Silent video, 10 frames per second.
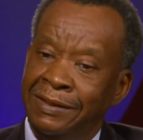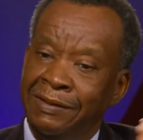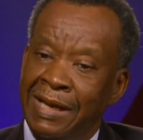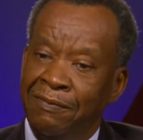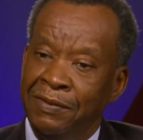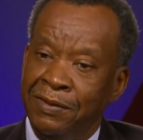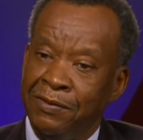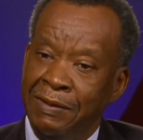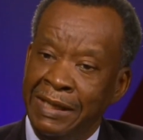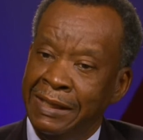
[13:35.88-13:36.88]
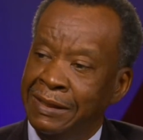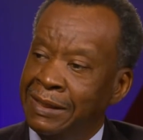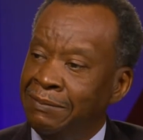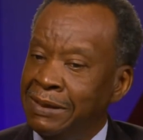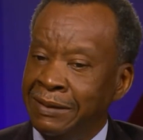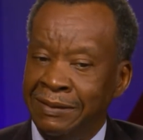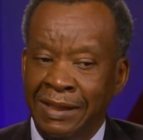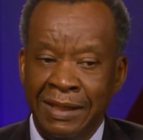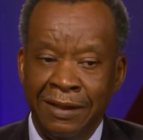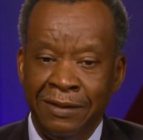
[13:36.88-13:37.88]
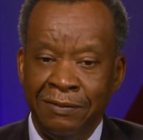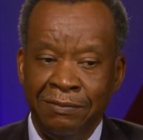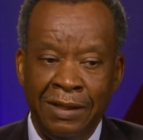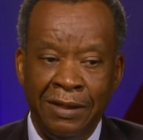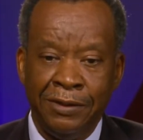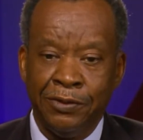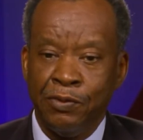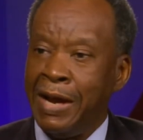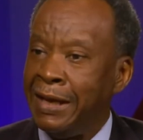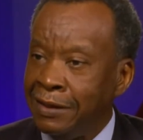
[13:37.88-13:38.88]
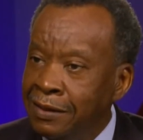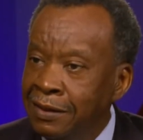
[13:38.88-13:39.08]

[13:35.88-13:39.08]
after we were training them, and they had a strike.